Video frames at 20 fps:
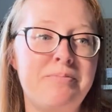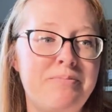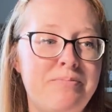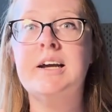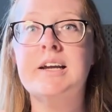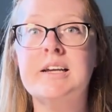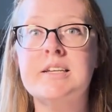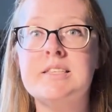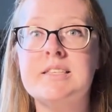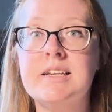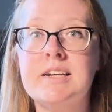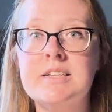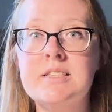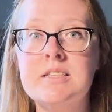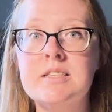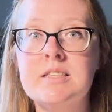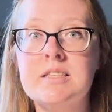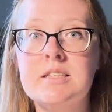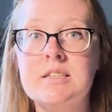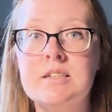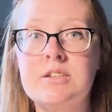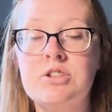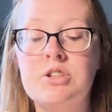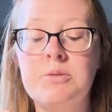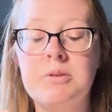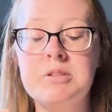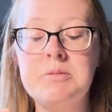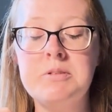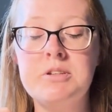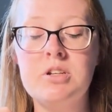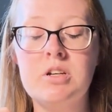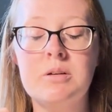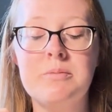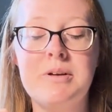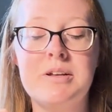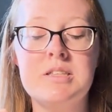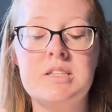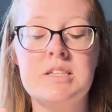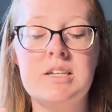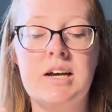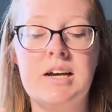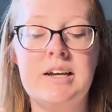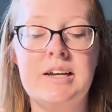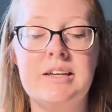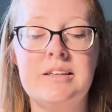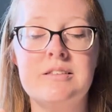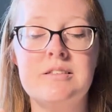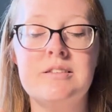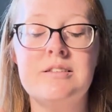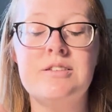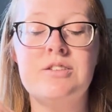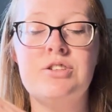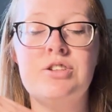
I guess signs, she wants me to talk about signs